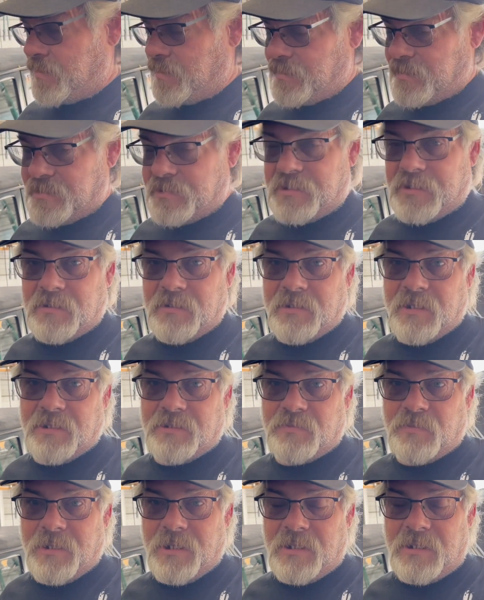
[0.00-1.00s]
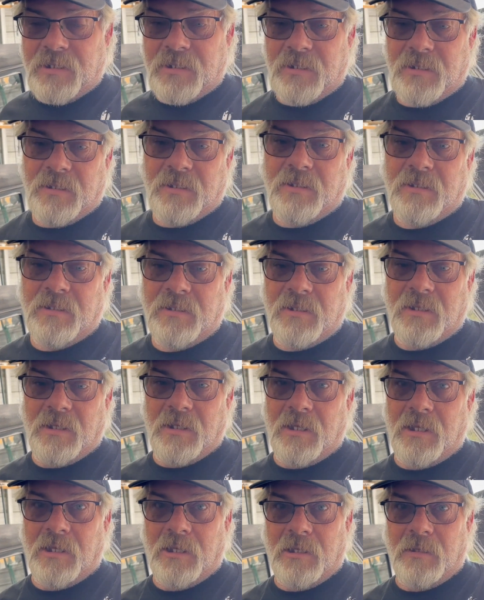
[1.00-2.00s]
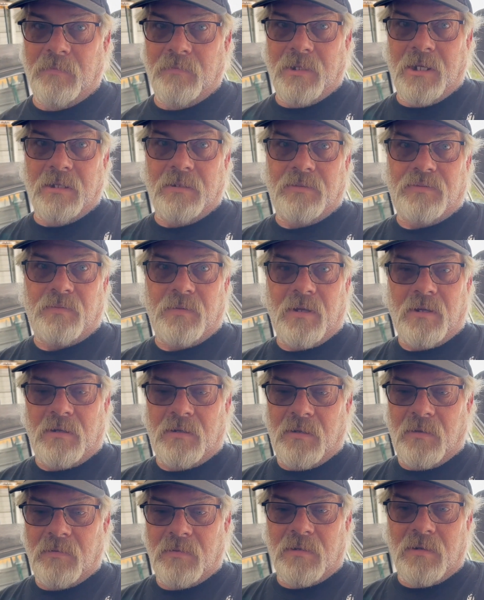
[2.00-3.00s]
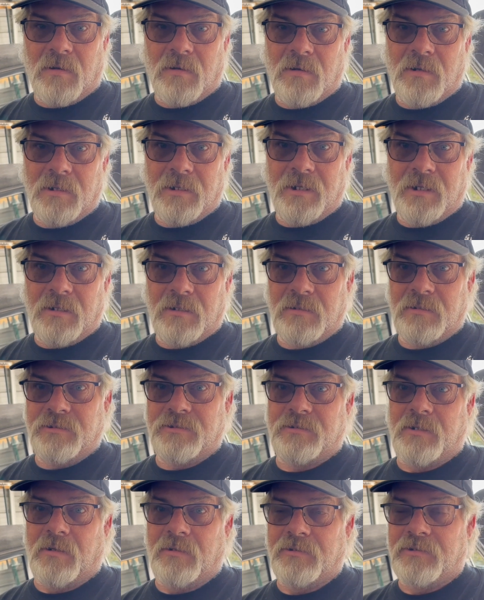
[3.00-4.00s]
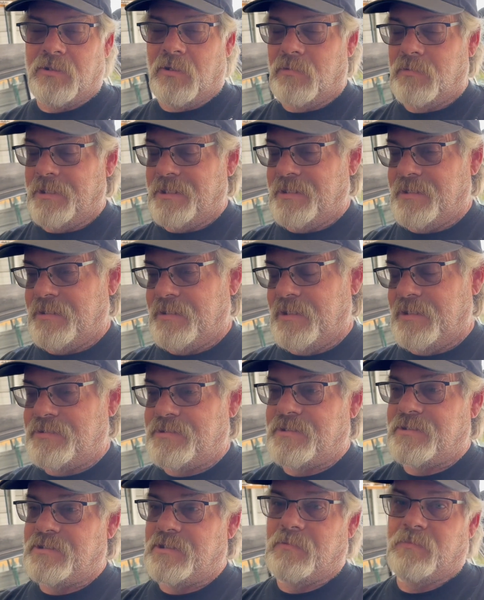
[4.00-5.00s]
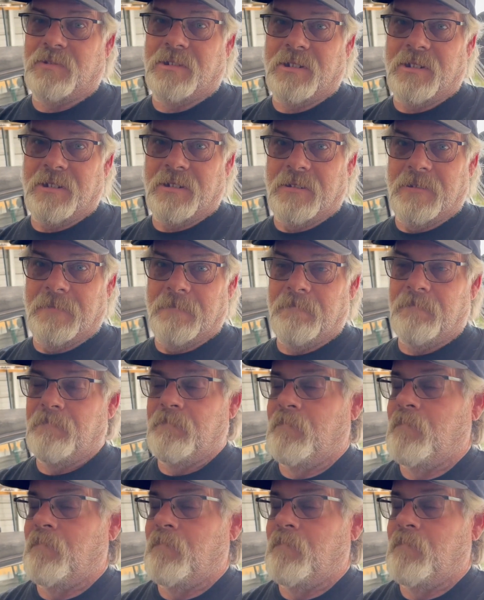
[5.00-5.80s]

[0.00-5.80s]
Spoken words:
on this here next week. Get the 300 donut car in here, start totally disassembling it,